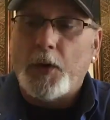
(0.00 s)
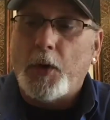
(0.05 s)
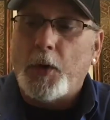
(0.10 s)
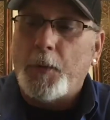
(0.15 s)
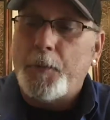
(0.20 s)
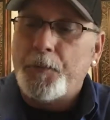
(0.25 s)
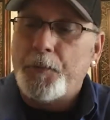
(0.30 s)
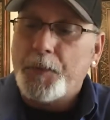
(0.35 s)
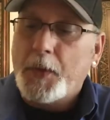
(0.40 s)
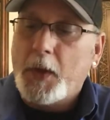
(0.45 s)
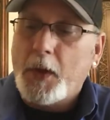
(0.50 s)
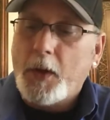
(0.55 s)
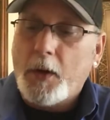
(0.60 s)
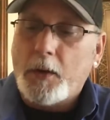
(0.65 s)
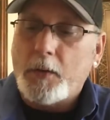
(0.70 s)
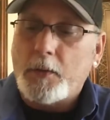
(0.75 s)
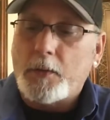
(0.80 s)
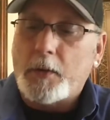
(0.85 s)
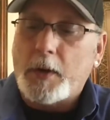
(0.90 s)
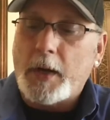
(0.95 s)
So
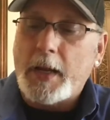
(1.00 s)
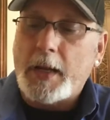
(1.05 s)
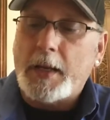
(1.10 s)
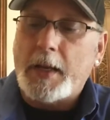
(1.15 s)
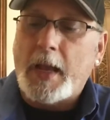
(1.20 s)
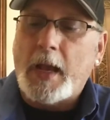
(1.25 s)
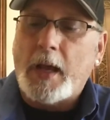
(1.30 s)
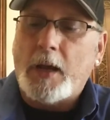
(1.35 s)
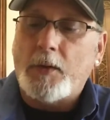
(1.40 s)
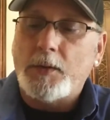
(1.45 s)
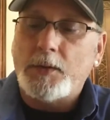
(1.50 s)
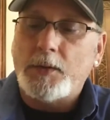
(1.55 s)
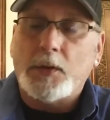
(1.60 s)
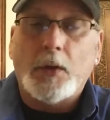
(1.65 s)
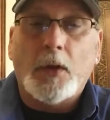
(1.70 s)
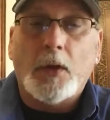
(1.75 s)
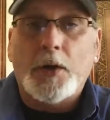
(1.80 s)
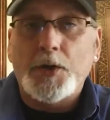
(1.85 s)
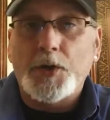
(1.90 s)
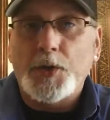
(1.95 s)
right now
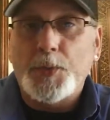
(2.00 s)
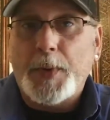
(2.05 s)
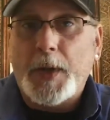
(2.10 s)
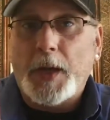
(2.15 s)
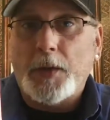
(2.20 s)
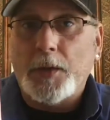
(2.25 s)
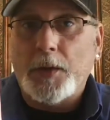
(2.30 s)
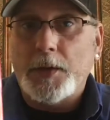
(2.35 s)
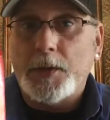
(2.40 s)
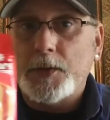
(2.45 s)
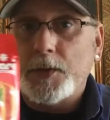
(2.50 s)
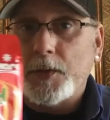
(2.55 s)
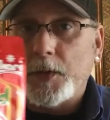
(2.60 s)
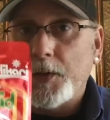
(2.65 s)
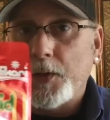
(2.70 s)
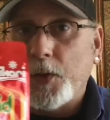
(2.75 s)
it's large pellets,